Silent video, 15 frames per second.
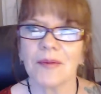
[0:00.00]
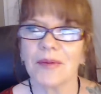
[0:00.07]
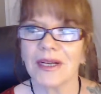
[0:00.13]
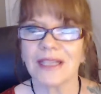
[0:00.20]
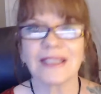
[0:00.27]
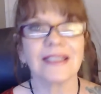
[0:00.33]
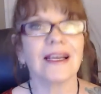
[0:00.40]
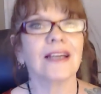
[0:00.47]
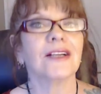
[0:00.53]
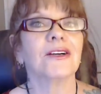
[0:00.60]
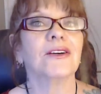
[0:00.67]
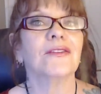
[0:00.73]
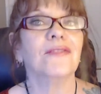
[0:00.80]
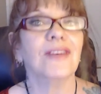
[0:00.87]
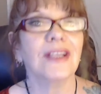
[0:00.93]
but it's not a
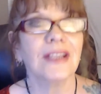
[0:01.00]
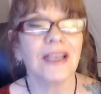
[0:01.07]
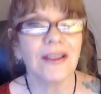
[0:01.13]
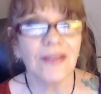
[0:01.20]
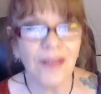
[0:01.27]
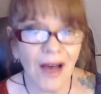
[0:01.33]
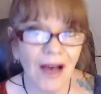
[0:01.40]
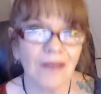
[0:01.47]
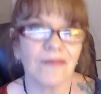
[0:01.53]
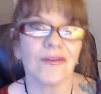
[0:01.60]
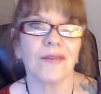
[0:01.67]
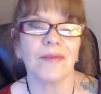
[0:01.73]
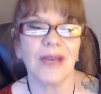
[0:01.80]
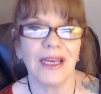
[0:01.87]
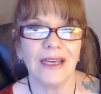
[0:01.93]
good feeling thought for
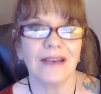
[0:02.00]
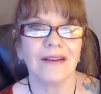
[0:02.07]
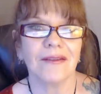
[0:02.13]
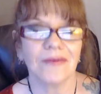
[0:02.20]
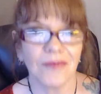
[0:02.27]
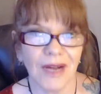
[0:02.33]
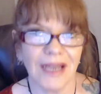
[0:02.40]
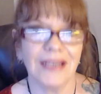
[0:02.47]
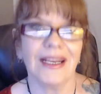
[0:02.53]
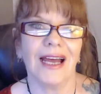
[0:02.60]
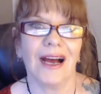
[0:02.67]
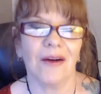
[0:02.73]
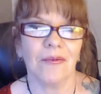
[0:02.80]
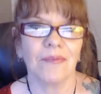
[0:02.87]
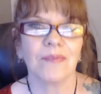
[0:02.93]
me right now.